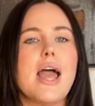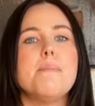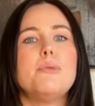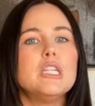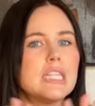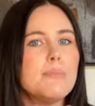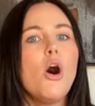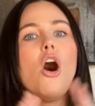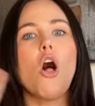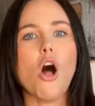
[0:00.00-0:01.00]
and put them
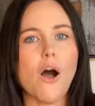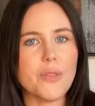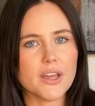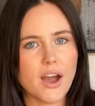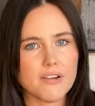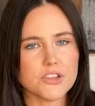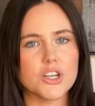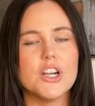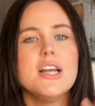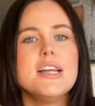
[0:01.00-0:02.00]
all on the
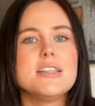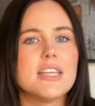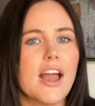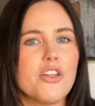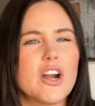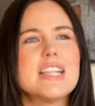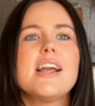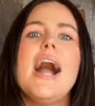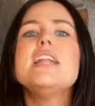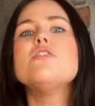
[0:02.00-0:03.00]
cover together. And it's
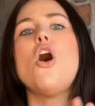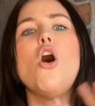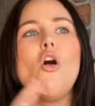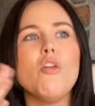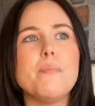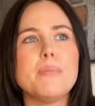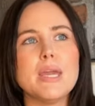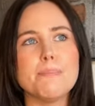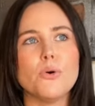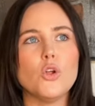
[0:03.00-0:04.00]
kind of all the
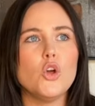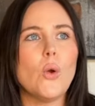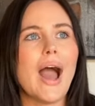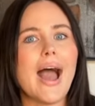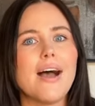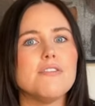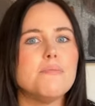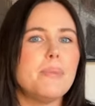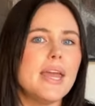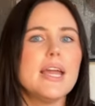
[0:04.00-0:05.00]
people who
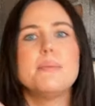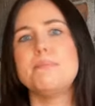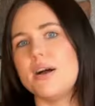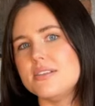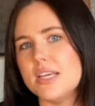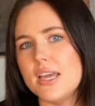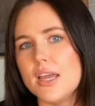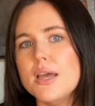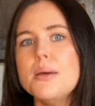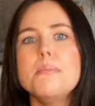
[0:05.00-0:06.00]
have big
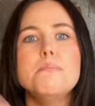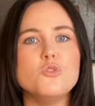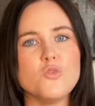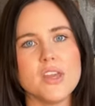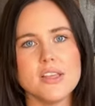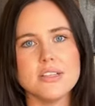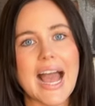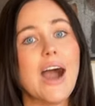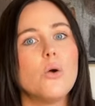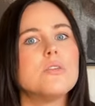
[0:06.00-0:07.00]
buzzy movies
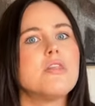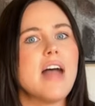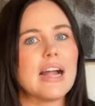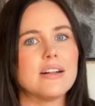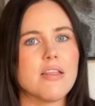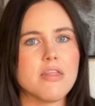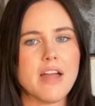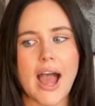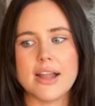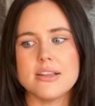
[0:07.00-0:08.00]
out that
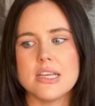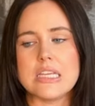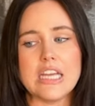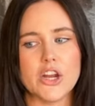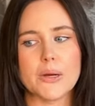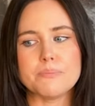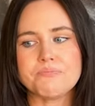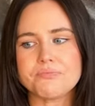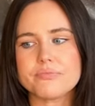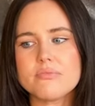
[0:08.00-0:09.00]
that year.
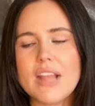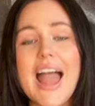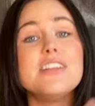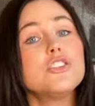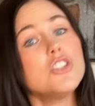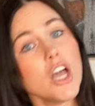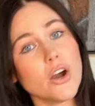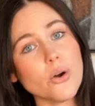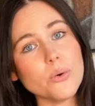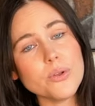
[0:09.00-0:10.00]
And
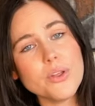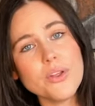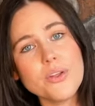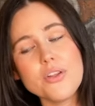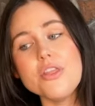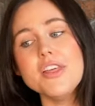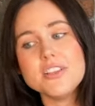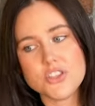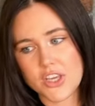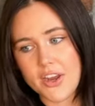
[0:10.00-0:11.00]
so,
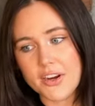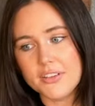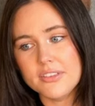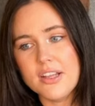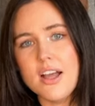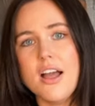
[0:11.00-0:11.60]
this year,